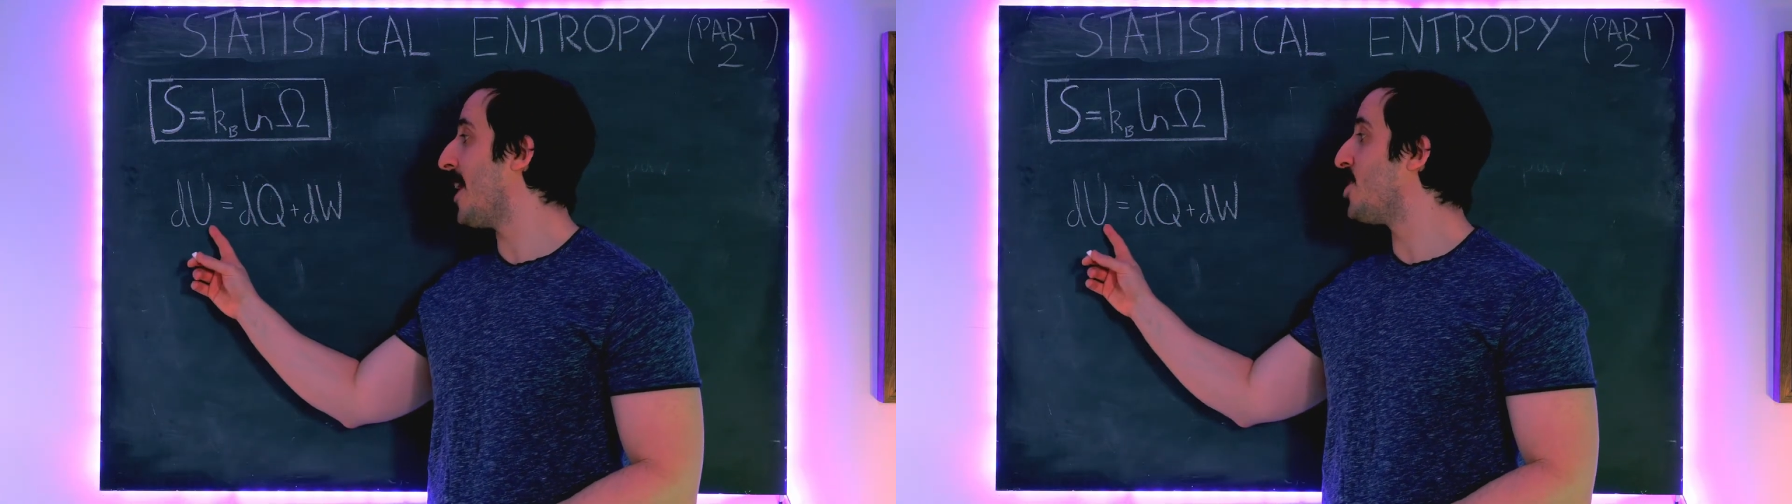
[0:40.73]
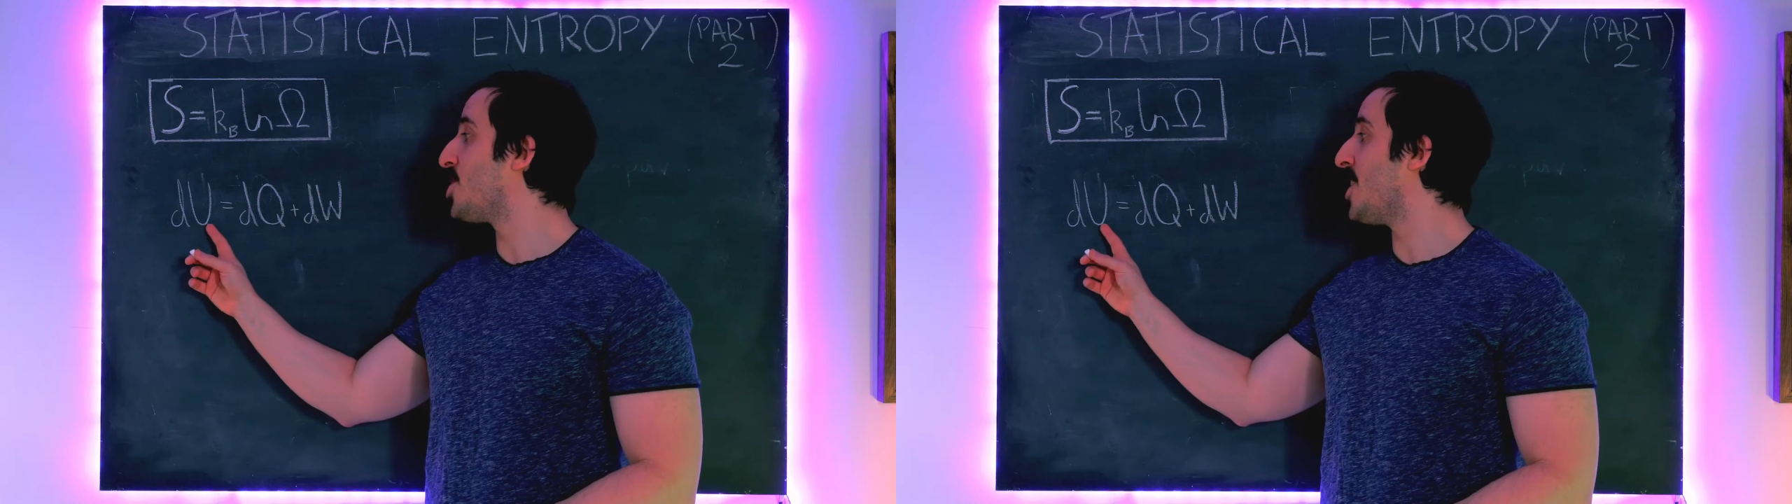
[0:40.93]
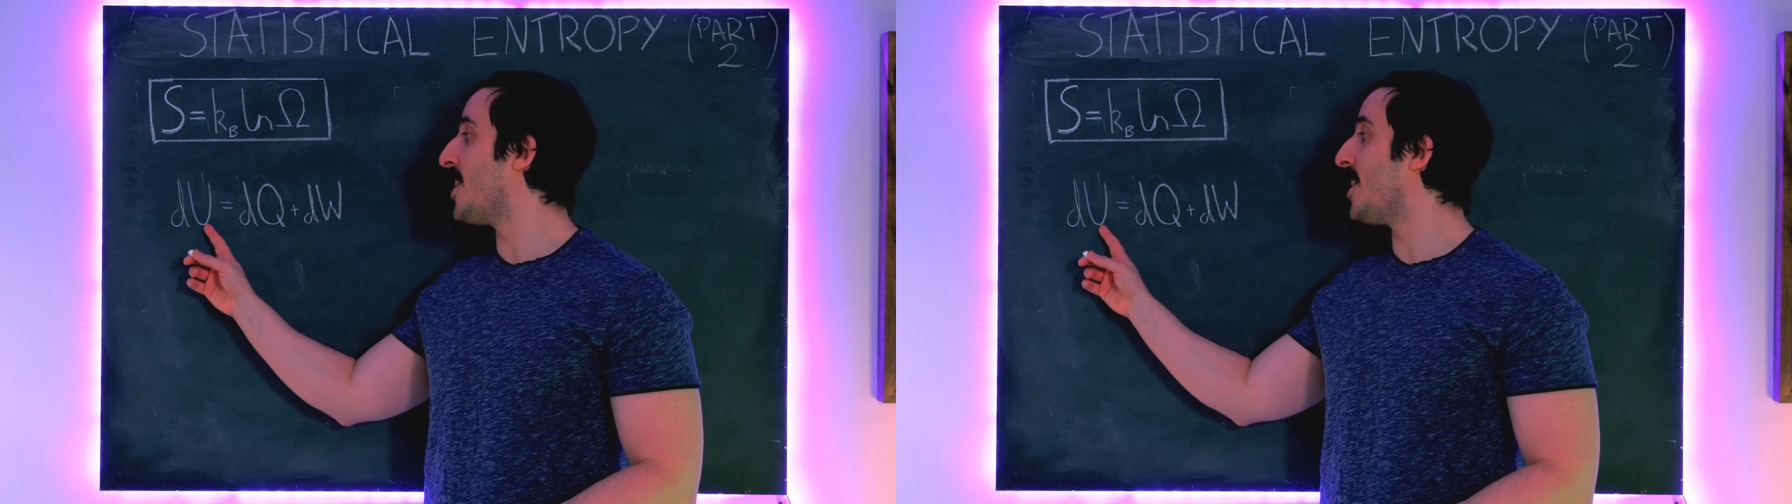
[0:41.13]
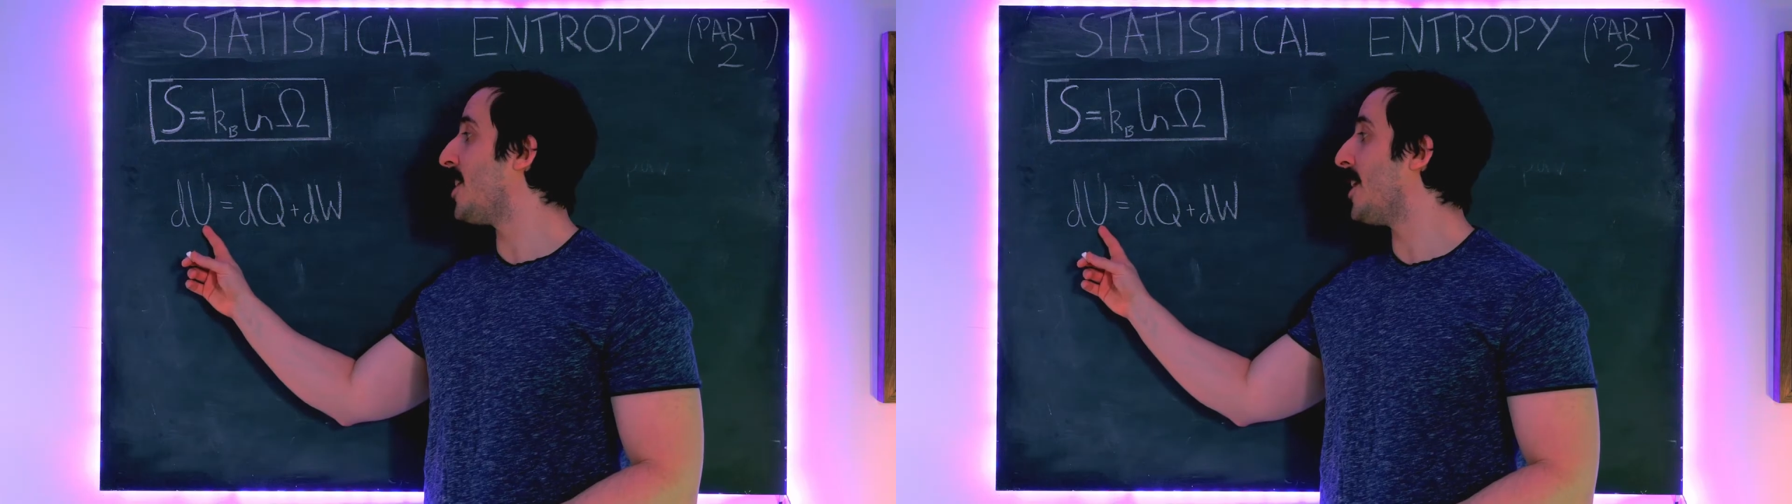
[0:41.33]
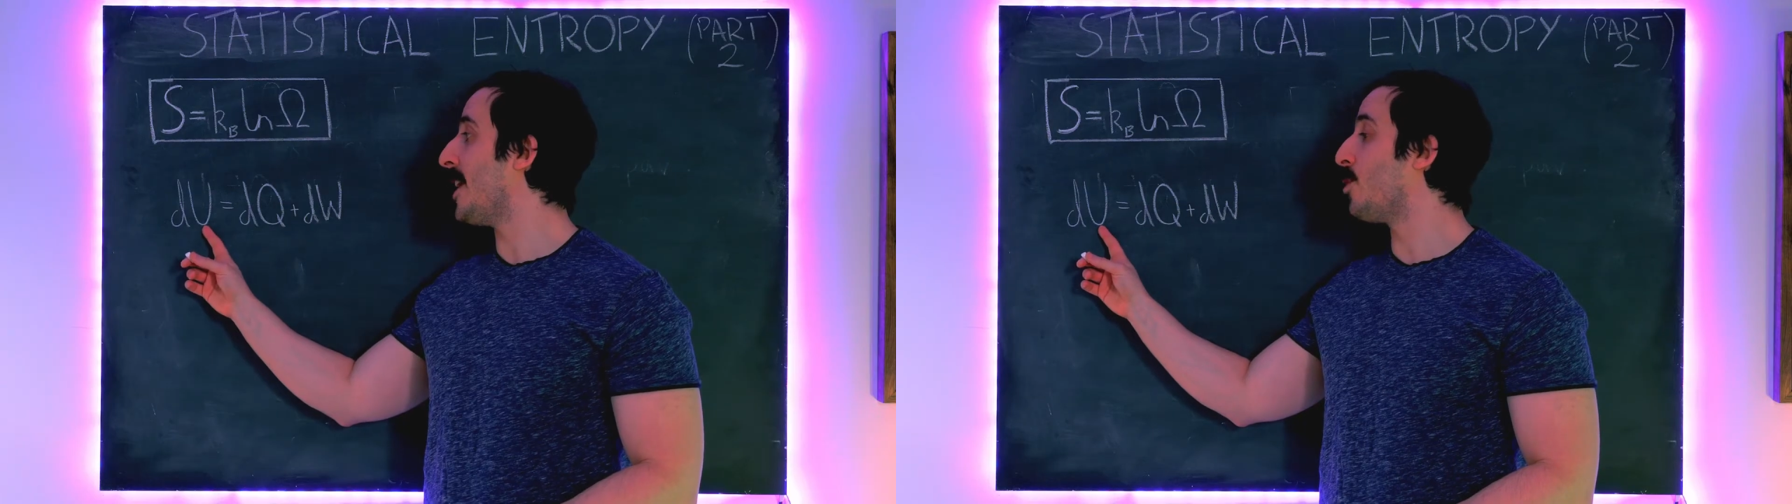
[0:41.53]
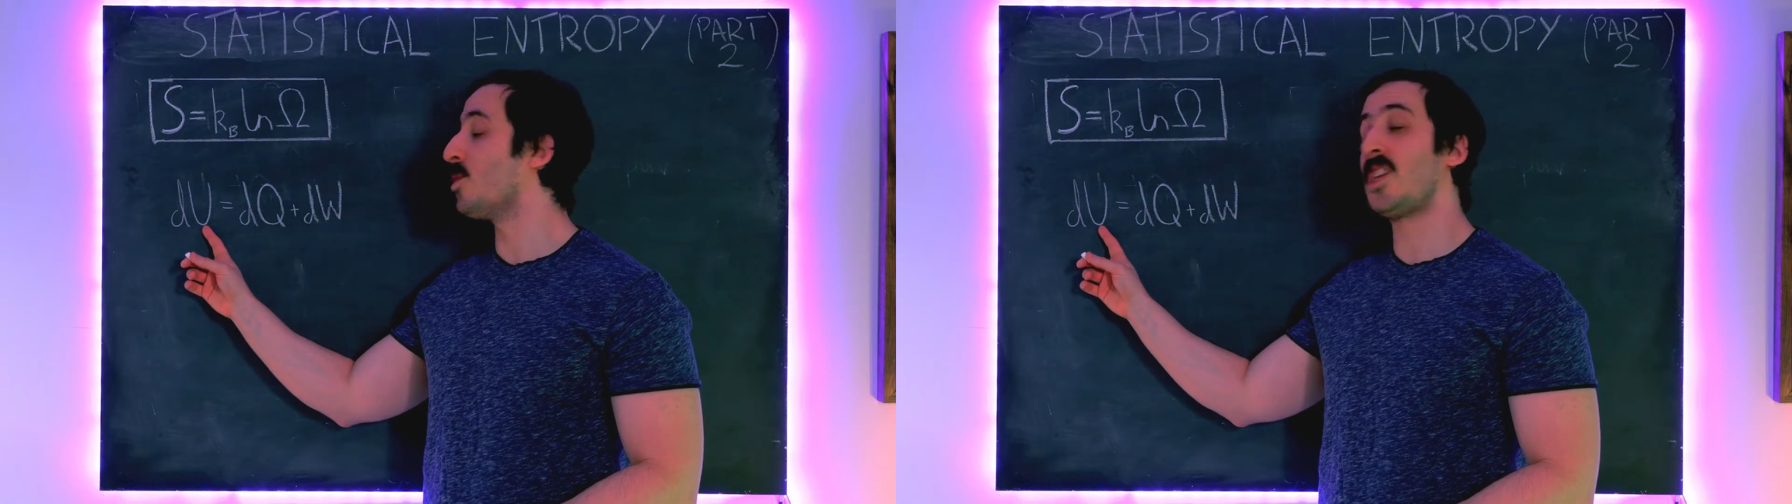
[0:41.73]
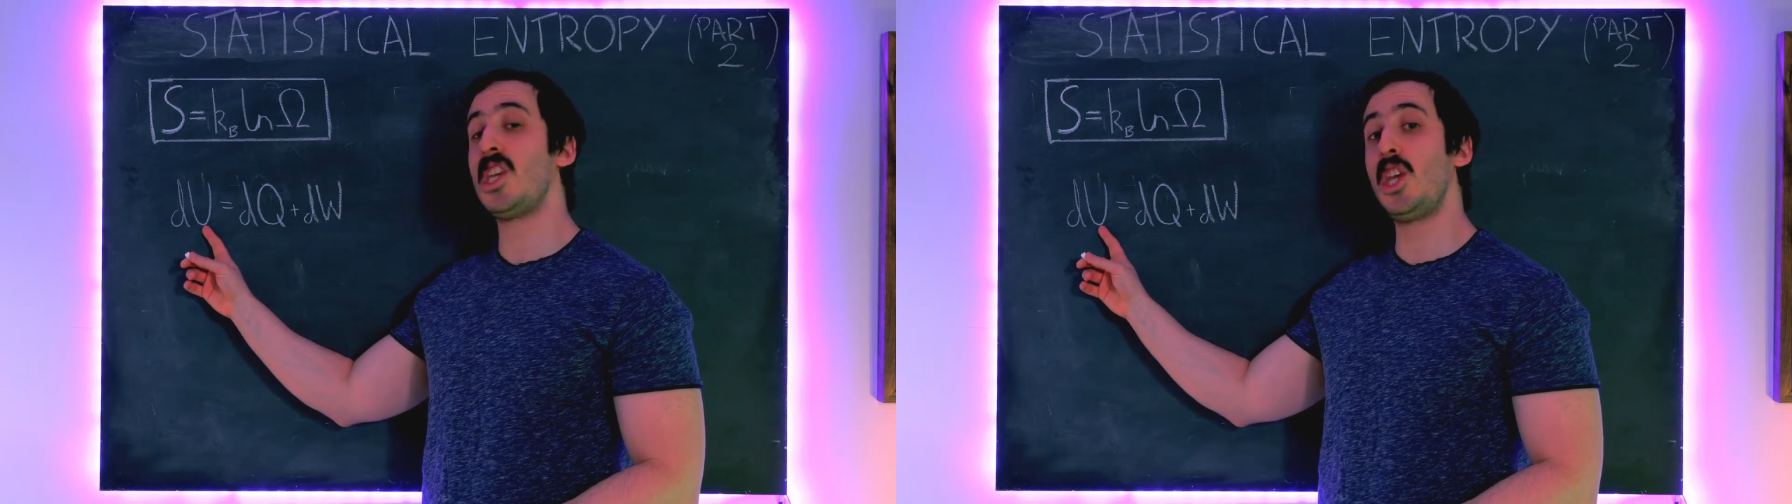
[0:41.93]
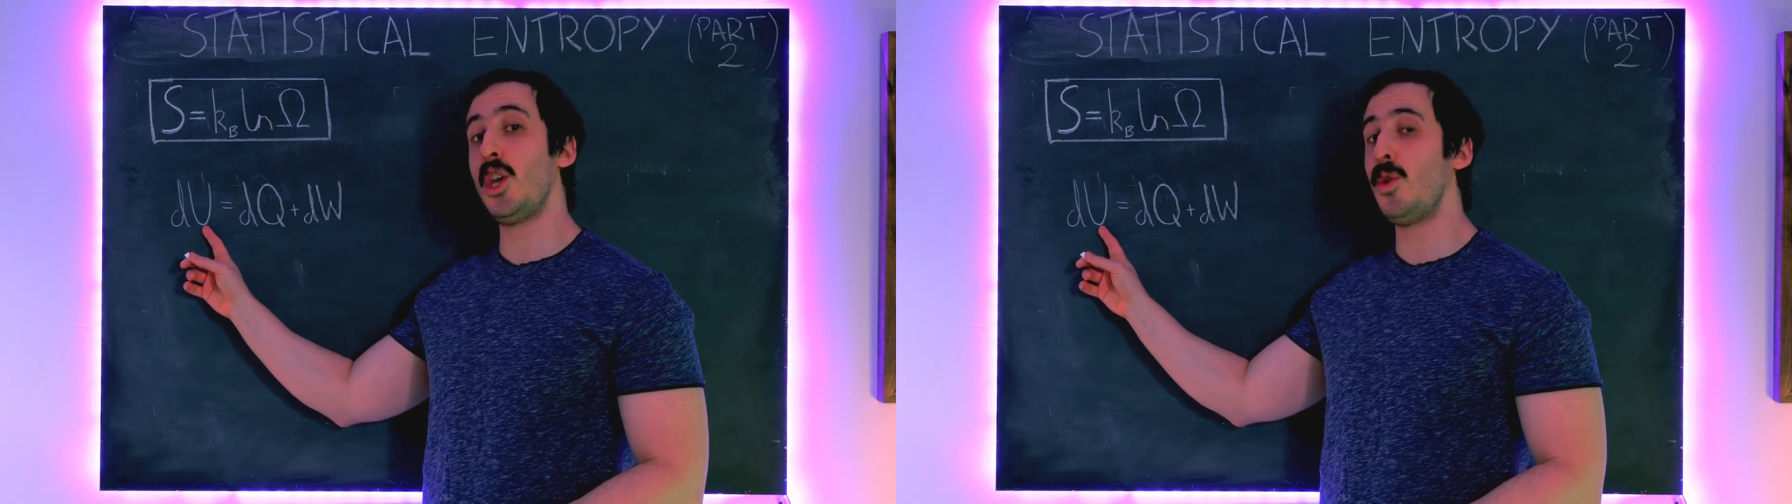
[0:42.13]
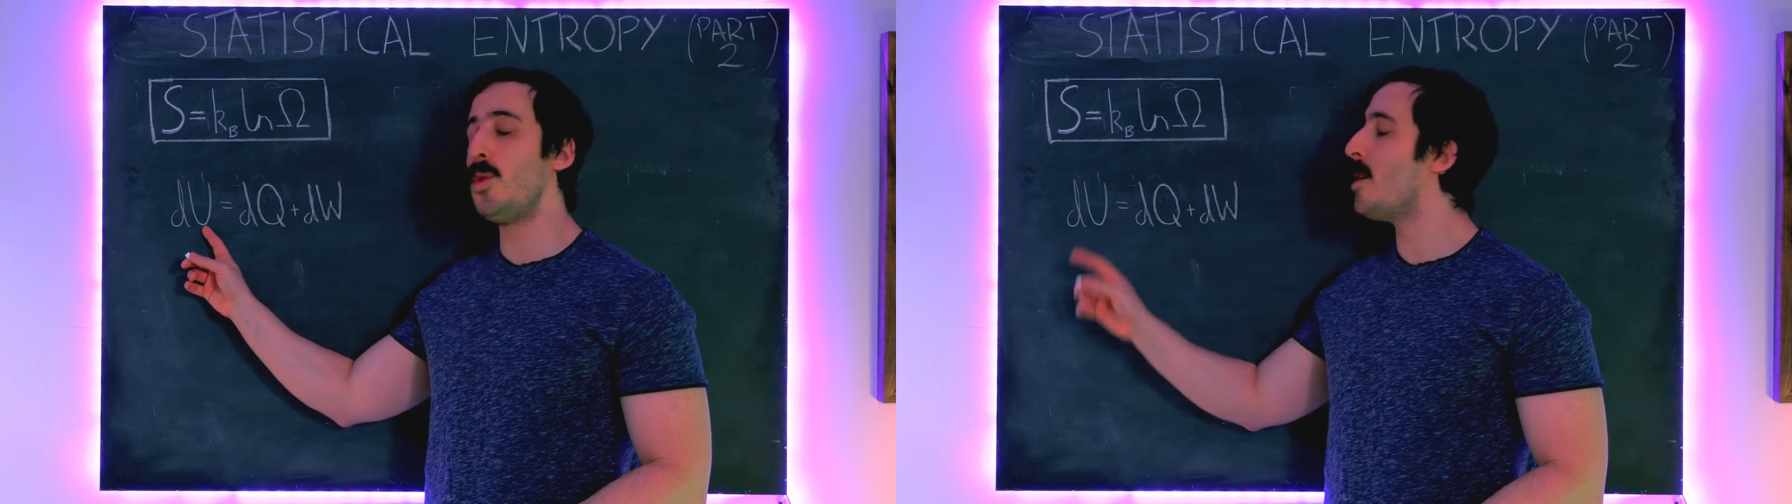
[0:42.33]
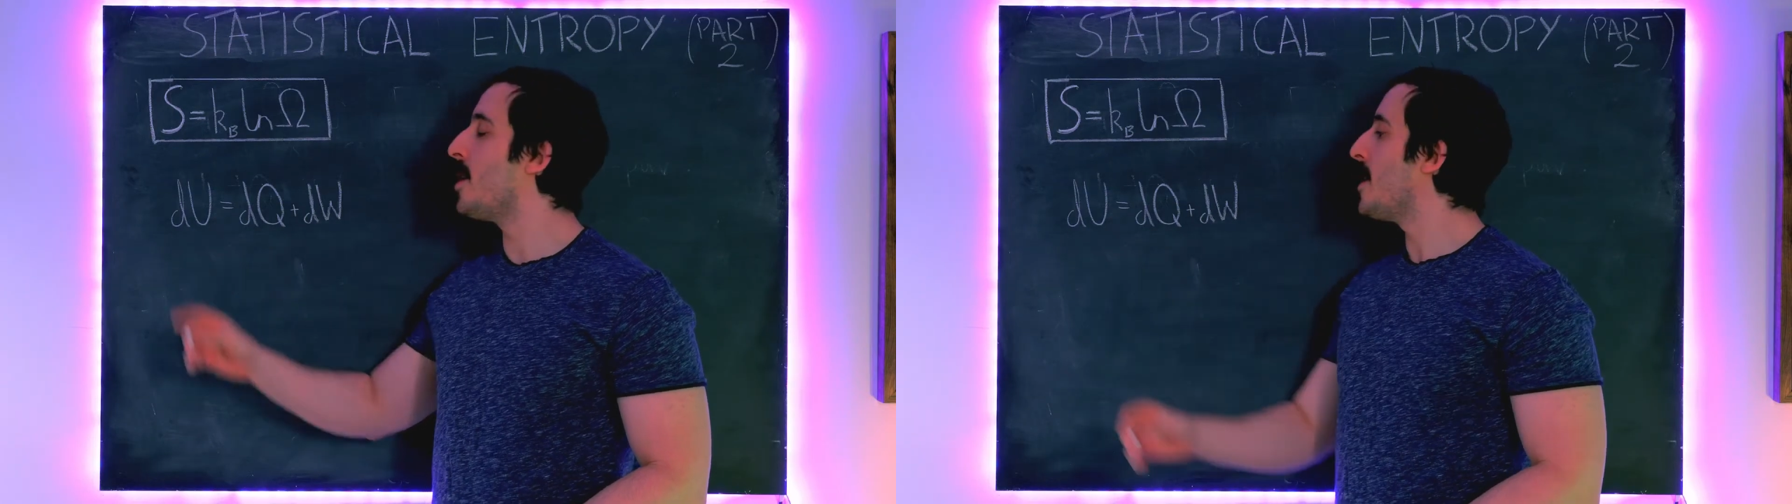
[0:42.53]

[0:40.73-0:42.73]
energy equal to U,